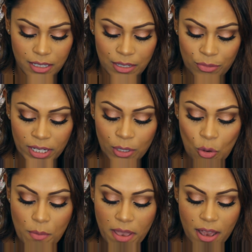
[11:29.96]
It really
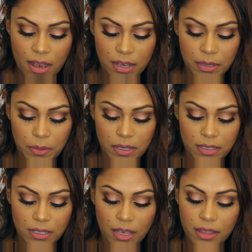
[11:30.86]
caught my eye
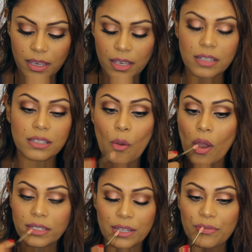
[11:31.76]
because I think it's
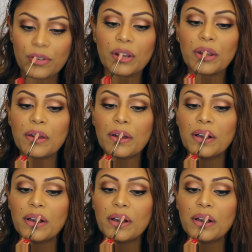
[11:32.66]
quite different.